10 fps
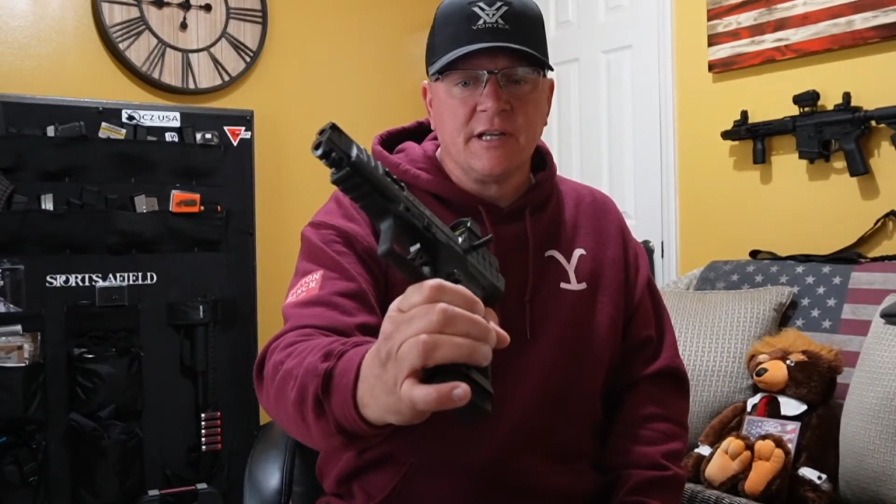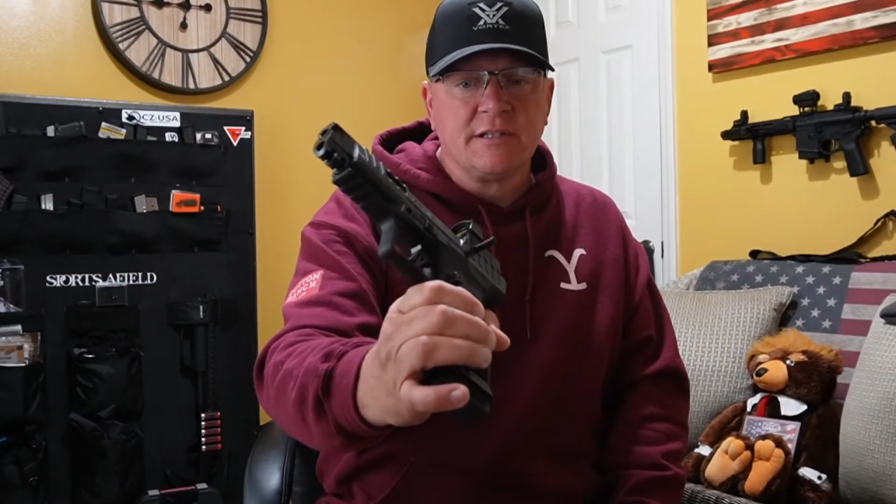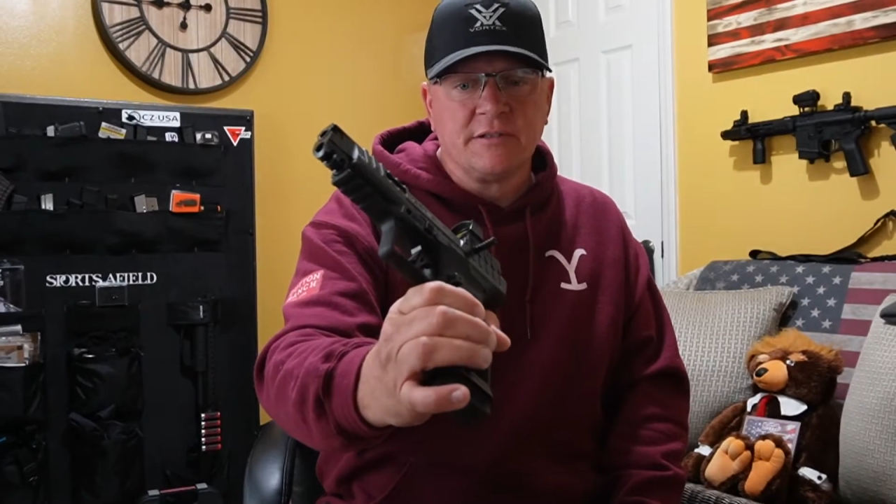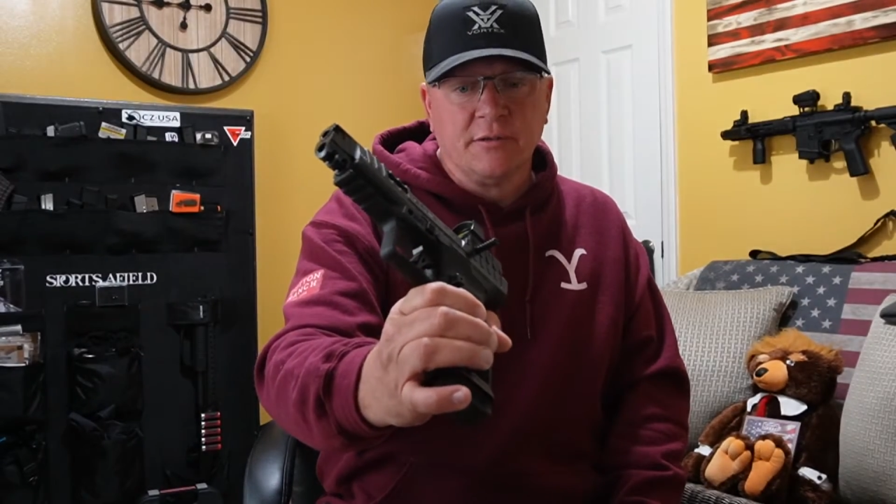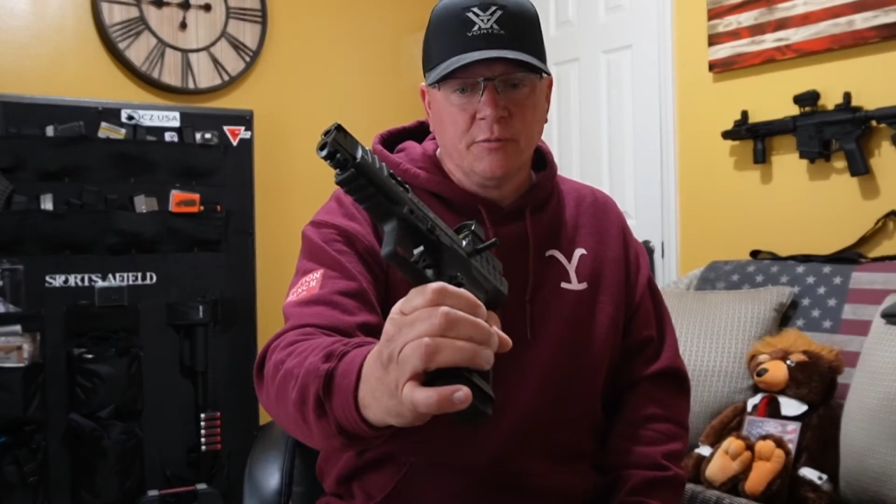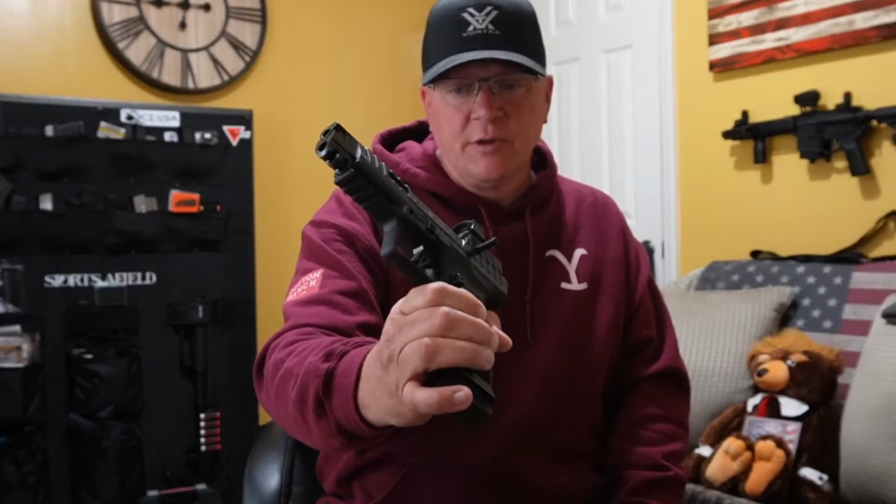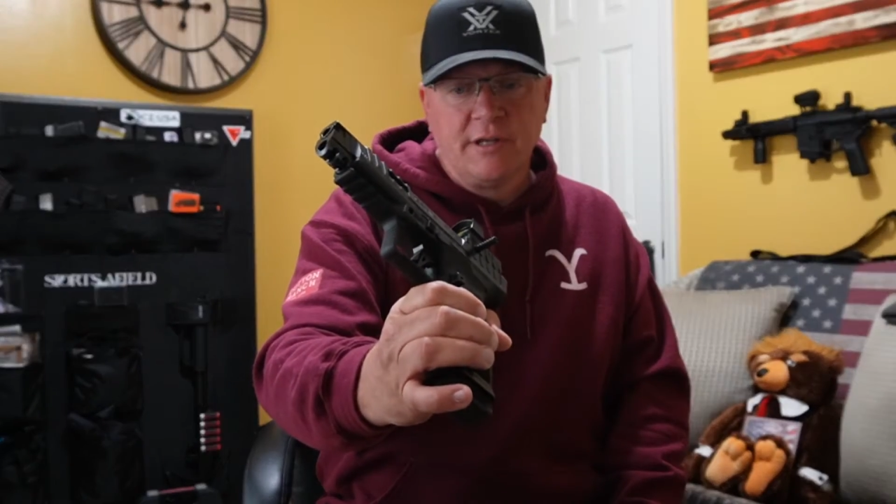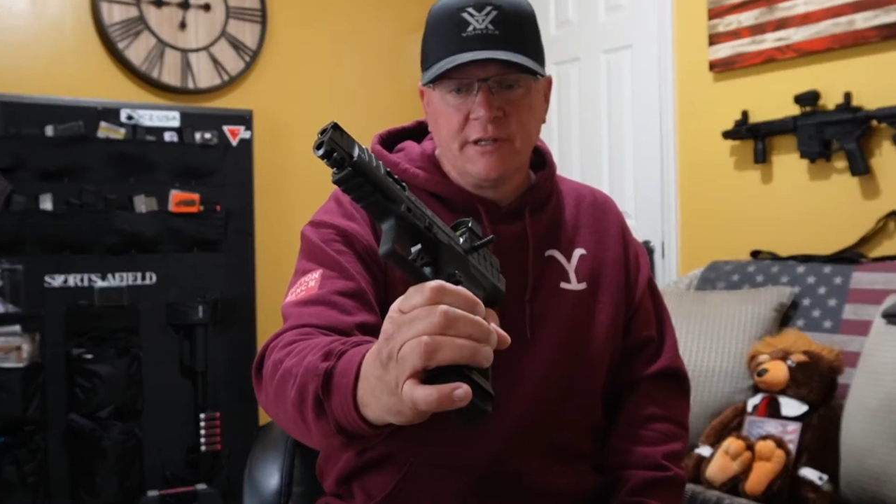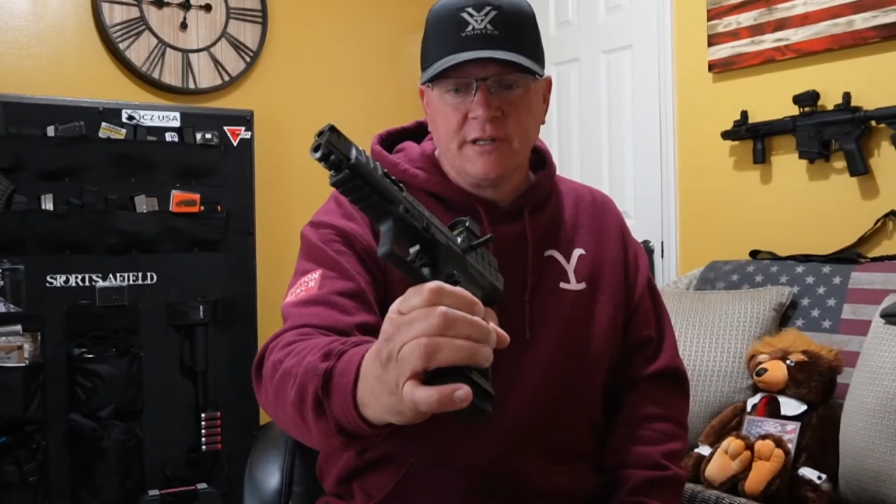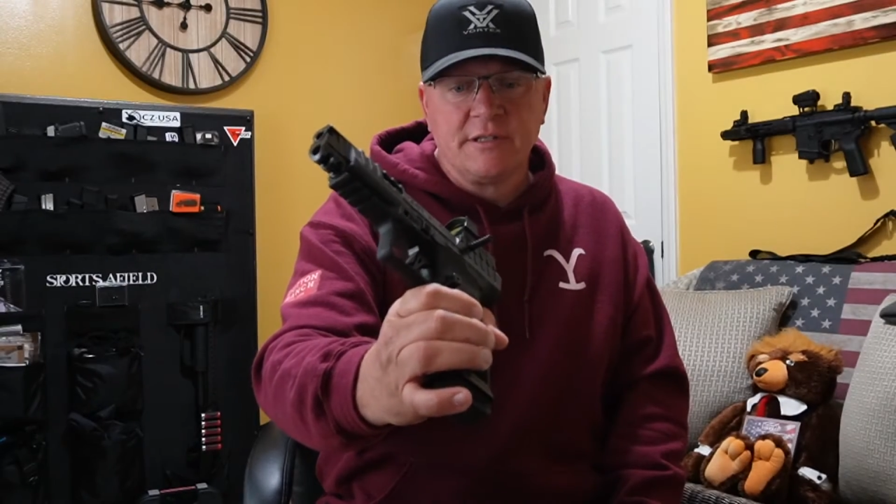That's the way
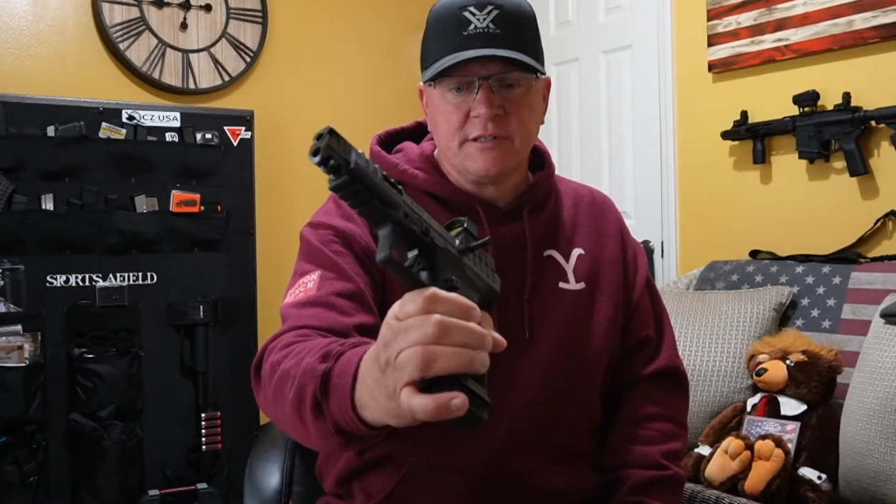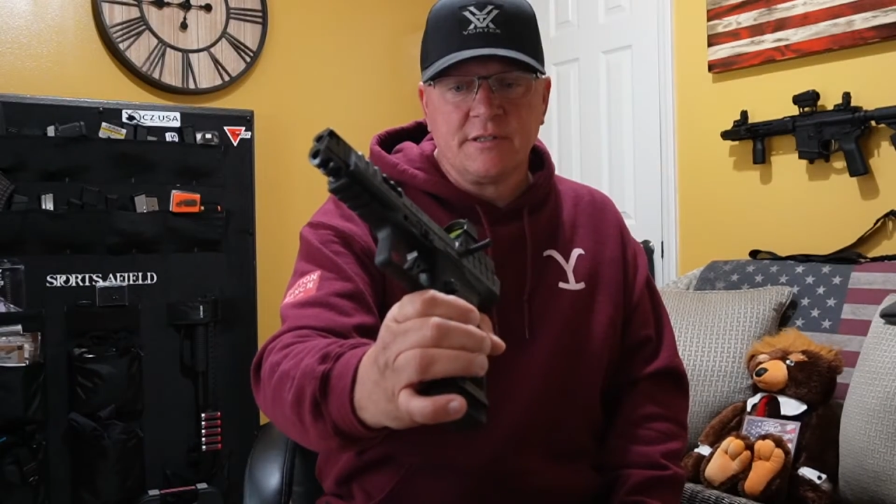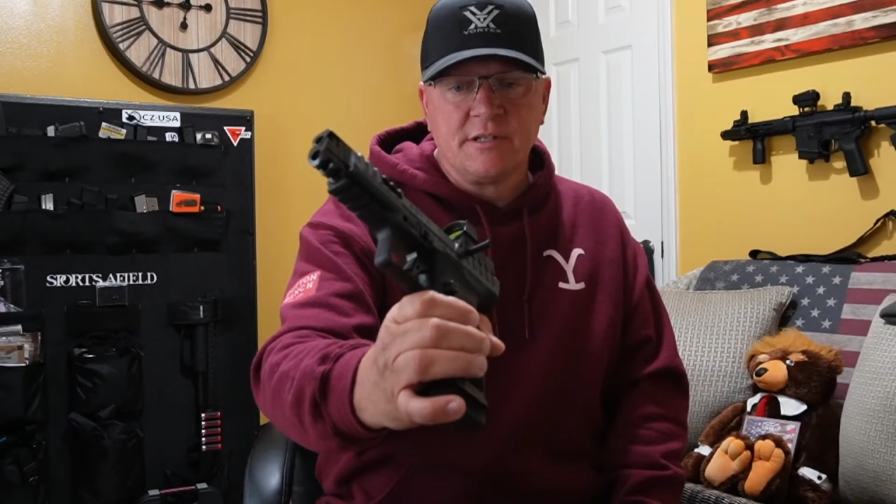that it's